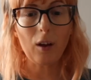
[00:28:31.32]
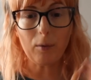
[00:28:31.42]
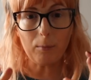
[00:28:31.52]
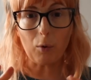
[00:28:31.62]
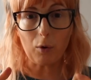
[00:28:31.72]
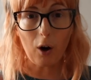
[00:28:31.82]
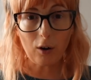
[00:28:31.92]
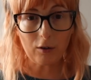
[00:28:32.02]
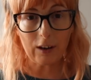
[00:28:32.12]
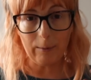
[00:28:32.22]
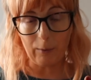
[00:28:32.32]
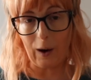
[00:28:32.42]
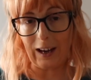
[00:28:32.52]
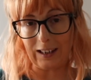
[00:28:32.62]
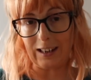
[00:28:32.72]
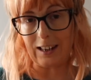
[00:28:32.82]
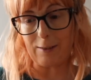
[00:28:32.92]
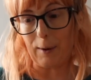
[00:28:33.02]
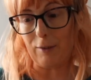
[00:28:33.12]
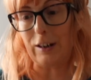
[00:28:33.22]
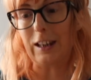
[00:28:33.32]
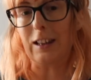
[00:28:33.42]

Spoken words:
more concrete and more anchored is by reading